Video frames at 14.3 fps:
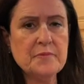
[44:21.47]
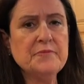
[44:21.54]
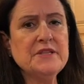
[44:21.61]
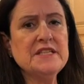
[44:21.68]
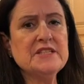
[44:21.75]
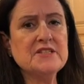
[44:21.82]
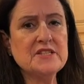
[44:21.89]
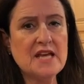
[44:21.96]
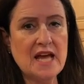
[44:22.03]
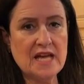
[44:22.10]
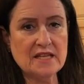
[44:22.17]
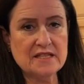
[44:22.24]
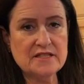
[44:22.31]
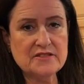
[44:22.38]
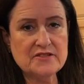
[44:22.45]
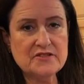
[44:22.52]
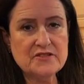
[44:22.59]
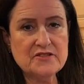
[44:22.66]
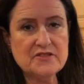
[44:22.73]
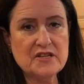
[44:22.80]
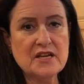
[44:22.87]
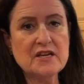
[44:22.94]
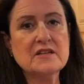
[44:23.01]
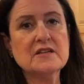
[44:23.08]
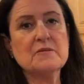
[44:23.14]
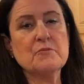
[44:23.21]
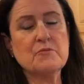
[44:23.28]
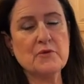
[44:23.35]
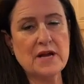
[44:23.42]
It's Ellen's
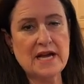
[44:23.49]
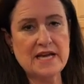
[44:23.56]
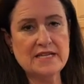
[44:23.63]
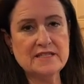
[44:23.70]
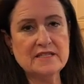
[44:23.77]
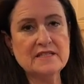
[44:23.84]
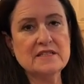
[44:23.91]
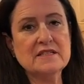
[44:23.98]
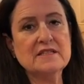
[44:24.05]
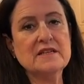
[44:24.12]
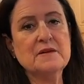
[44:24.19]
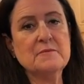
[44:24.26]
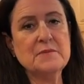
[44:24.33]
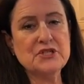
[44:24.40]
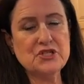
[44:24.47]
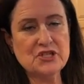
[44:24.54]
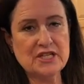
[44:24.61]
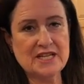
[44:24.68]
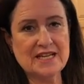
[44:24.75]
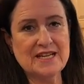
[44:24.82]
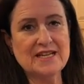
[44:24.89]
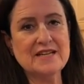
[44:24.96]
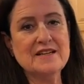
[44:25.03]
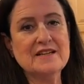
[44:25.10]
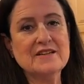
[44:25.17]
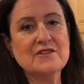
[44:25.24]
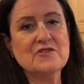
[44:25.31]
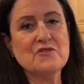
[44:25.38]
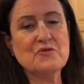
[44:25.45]
Bread Machine
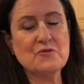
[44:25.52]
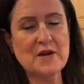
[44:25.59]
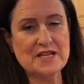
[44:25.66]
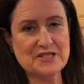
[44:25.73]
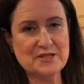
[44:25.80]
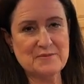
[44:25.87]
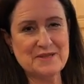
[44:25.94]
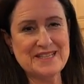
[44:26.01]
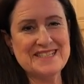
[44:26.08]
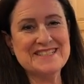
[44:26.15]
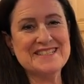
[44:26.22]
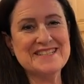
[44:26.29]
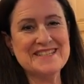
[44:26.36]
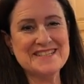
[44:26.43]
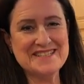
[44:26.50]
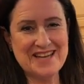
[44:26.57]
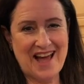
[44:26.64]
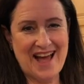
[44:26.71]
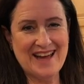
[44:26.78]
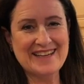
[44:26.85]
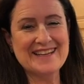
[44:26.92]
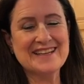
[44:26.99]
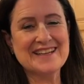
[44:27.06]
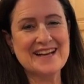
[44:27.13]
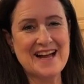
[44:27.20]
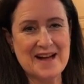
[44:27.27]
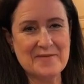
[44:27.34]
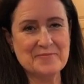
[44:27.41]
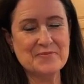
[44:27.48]
Recipes dot
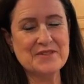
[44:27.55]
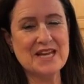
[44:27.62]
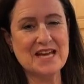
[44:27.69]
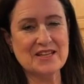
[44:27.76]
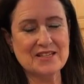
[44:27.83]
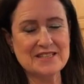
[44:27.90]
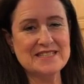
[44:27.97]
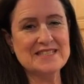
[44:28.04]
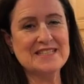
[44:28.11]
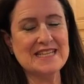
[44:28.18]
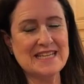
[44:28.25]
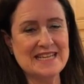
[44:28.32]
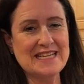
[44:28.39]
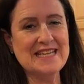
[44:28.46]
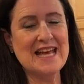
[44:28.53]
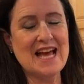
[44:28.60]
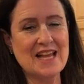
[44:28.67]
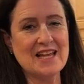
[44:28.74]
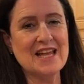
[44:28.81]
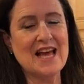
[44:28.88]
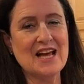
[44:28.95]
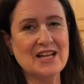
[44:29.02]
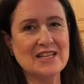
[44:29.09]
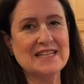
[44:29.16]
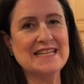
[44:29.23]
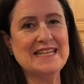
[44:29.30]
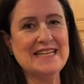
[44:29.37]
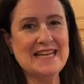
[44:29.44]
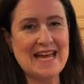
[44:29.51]
com. Ellen's, E L L
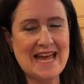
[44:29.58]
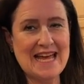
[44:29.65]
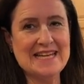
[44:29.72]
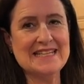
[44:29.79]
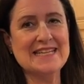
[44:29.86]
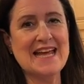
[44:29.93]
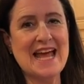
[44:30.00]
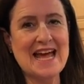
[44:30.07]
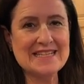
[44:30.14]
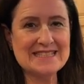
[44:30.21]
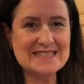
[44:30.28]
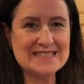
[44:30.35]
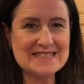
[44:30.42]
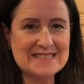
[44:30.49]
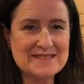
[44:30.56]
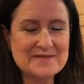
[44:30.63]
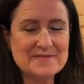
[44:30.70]
E N S,